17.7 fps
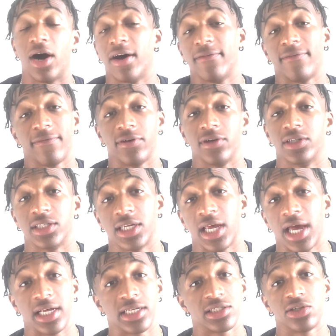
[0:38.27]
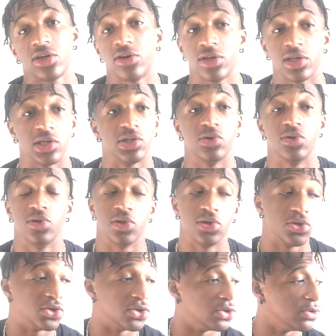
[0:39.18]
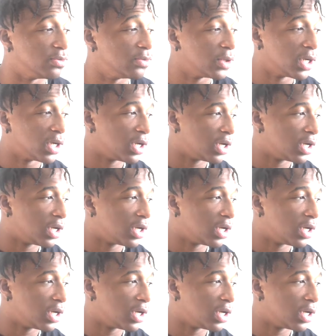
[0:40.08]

I first got started doing YouTube.